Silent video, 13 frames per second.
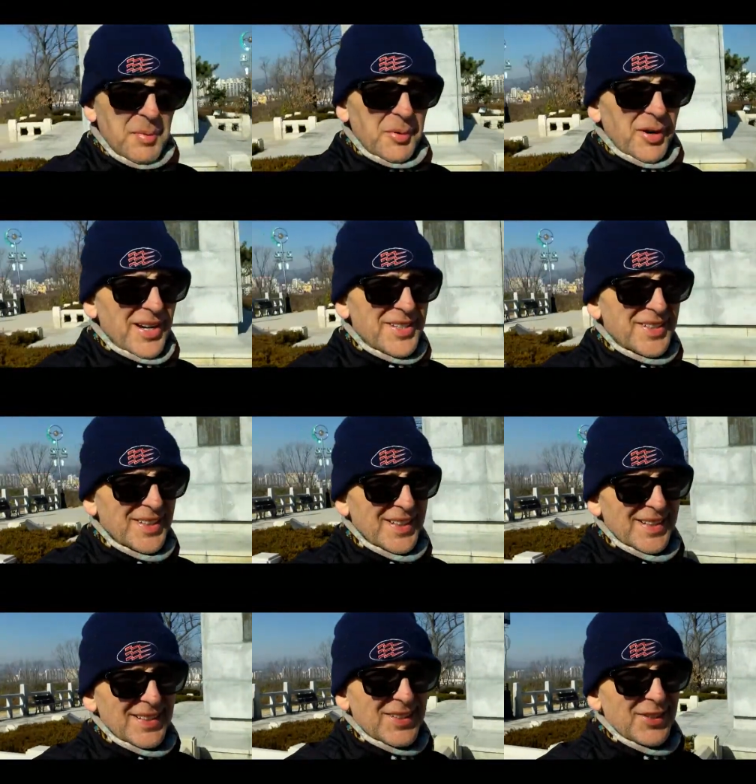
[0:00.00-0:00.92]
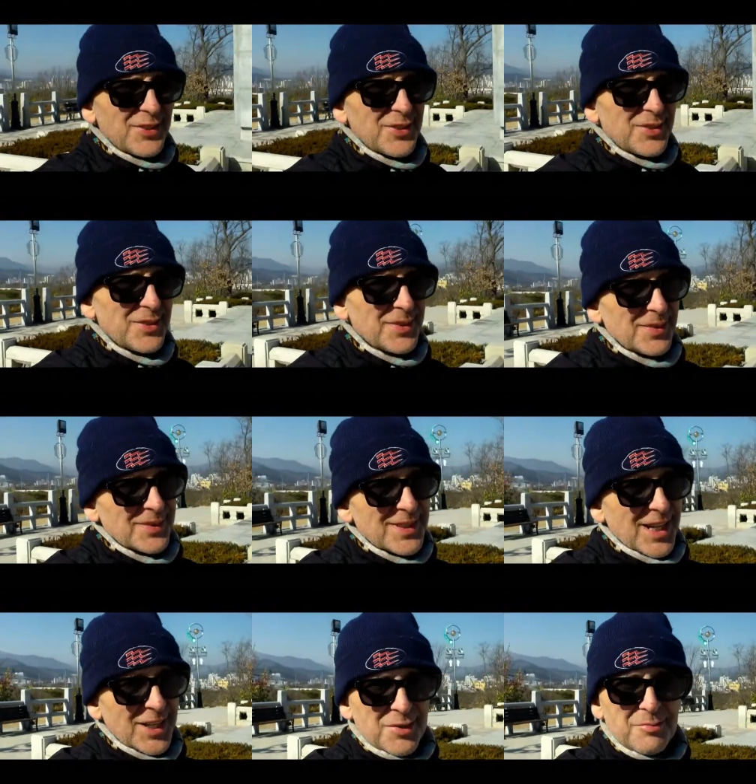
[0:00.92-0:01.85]
people were hesitant to
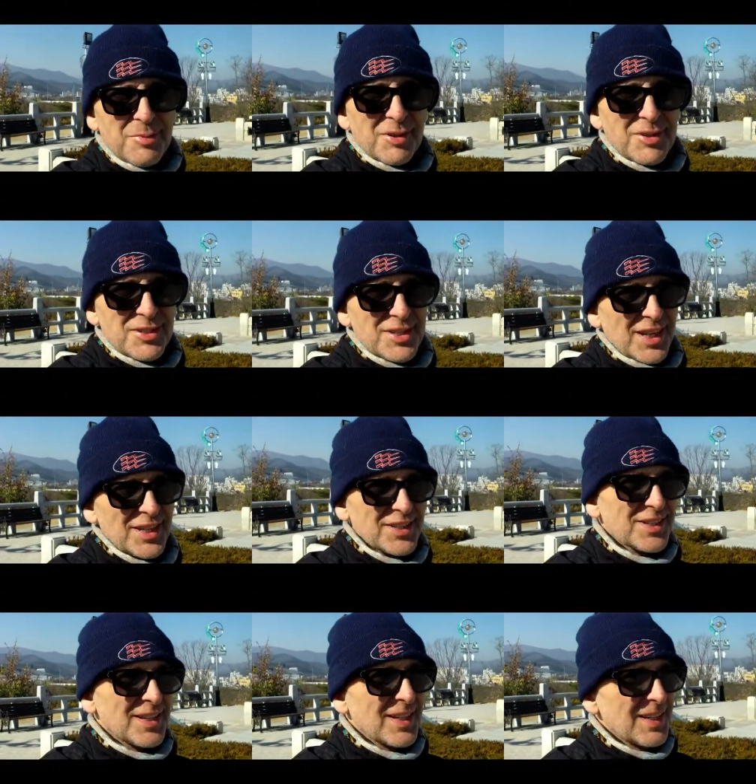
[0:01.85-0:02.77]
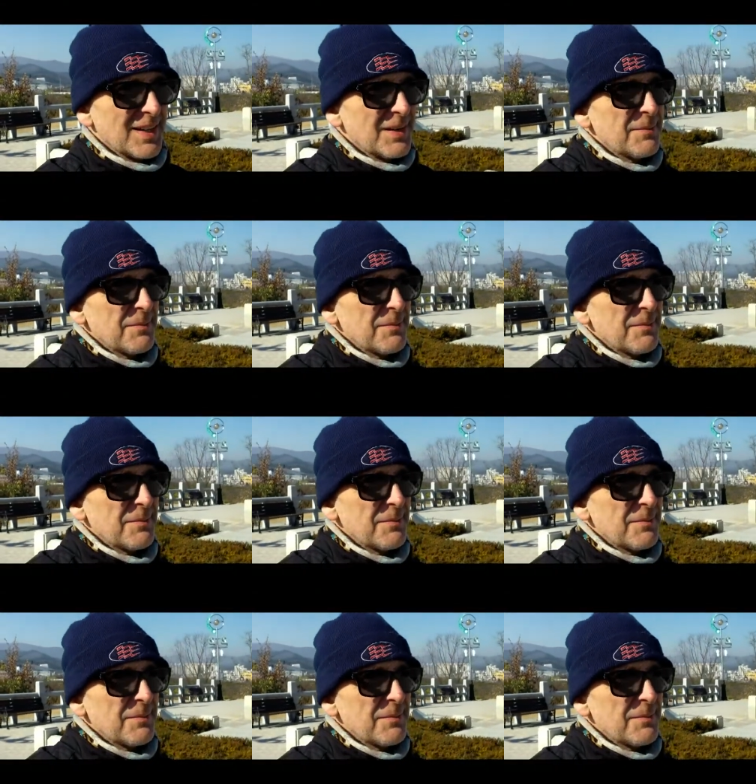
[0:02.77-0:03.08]
touch a bird's nest.